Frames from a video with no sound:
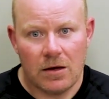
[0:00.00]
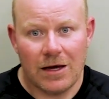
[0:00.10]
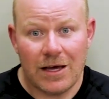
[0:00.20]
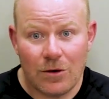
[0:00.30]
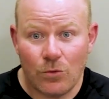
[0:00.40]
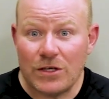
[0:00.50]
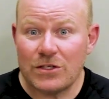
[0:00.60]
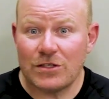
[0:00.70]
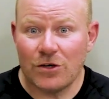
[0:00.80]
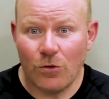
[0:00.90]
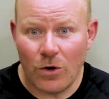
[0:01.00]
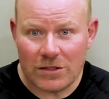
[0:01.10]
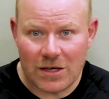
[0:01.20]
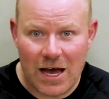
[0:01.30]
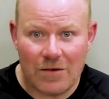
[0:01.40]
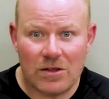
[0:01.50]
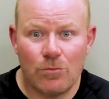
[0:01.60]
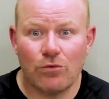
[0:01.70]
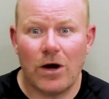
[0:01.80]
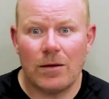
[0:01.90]
Again, we still want to have them
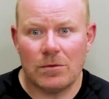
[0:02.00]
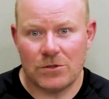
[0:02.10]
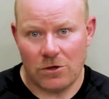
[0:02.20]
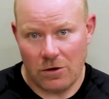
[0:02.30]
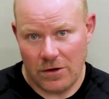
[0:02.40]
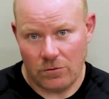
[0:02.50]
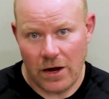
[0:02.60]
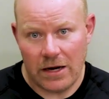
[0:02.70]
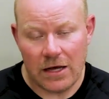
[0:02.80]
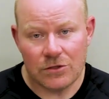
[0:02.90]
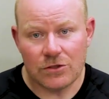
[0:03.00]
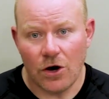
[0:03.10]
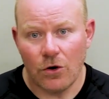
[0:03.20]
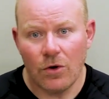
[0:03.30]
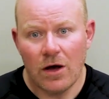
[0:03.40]
problem solving, right? And so